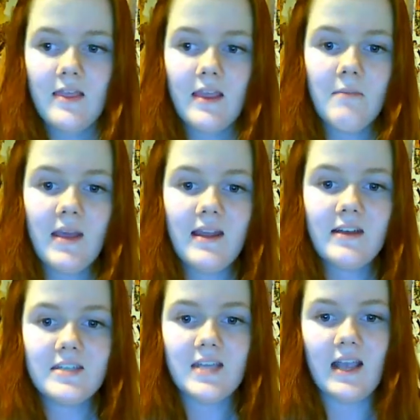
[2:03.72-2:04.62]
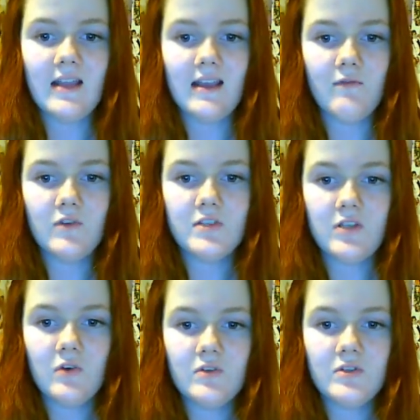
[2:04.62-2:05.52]
They made a chain that was
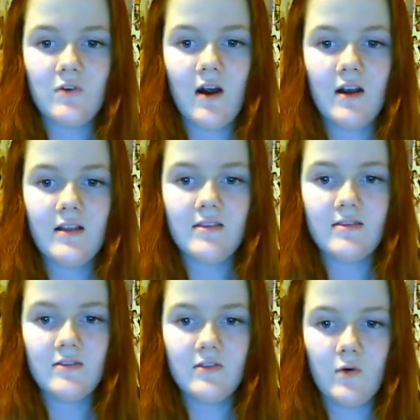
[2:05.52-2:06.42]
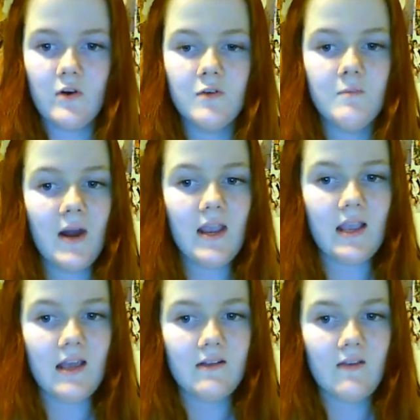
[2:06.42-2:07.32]
so strong no one could
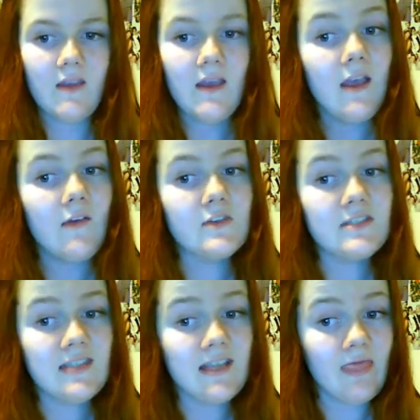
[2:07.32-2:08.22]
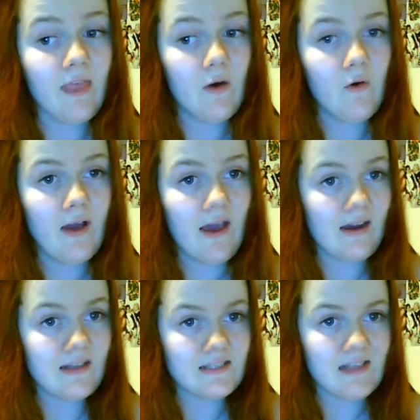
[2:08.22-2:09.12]
break it. It was thin though,
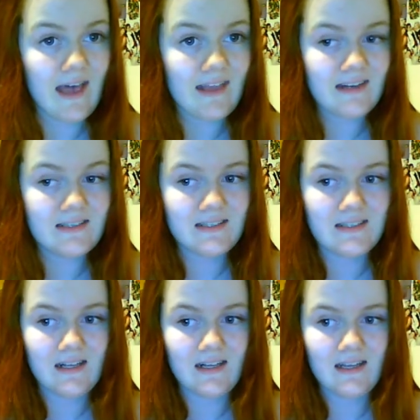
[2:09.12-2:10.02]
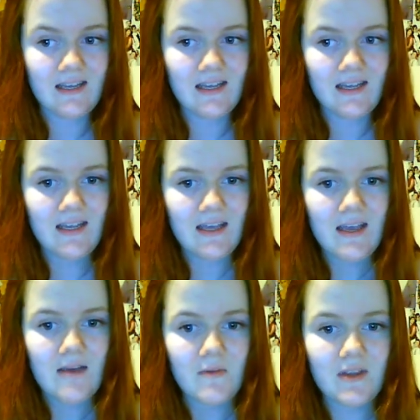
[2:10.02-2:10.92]
and as light as silk,
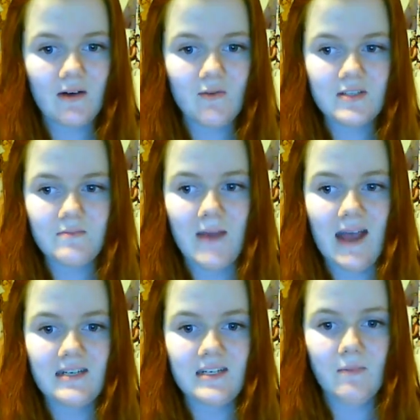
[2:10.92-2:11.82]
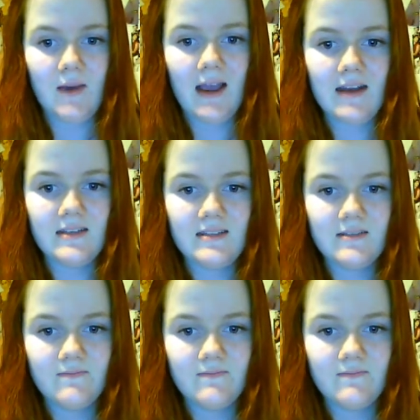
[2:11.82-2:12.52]
but there was magic behind it.